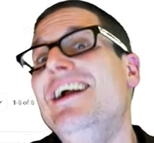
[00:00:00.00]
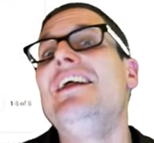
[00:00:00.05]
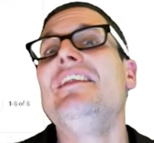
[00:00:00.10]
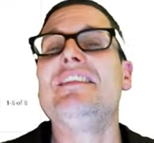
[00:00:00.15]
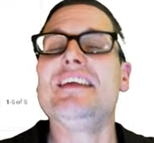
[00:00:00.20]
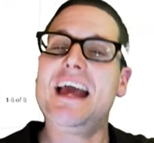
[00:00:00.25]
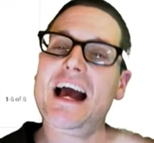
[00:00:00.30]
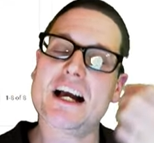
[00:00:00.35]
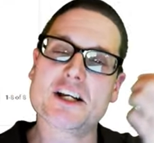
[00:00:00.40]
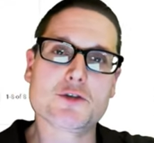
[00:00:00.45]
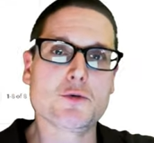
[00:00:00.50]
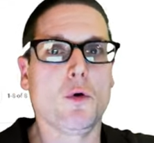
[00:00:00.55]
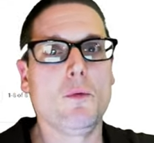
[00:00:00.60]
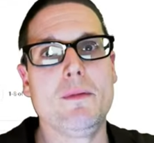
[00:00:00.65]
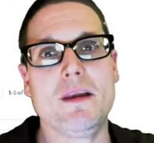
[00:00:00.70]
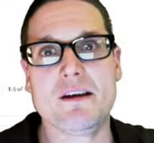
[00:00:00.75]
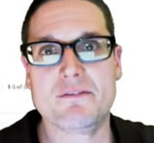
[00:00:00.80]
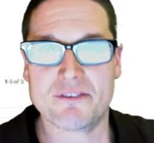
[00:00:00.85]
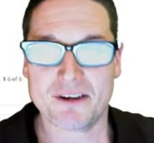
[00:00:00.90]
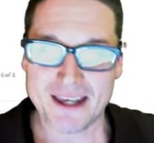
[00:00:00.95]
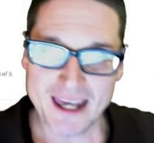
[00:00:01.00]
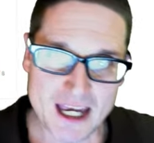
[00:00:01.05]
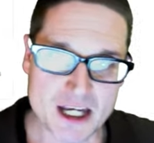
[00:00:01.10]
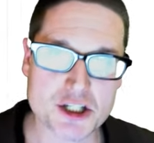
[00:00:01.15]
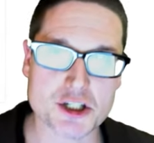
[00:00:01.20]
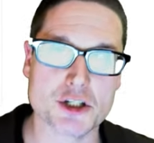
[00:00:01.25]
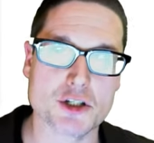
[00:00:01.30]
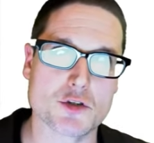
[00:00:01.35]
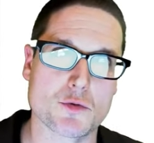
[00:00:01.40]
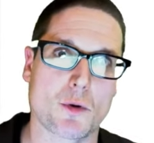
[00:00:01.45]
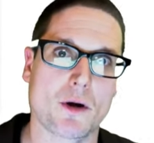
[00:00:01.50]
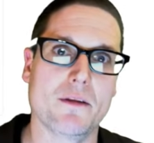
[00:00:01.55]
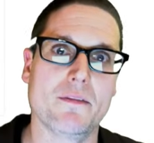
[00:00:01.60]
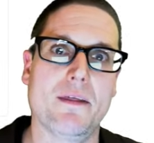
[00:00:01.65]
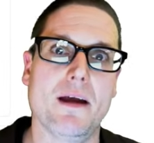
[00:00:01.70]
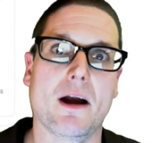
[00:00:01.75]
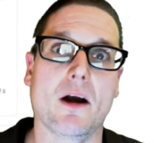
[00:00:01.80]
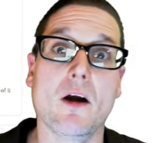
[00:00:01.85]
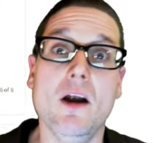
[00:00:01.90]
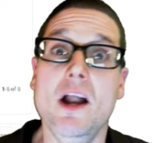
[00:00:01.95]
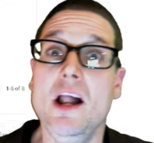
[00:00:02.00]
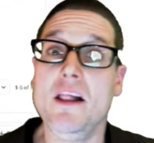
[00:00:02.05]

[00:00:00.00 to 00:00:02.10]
The actual minifications weren't there.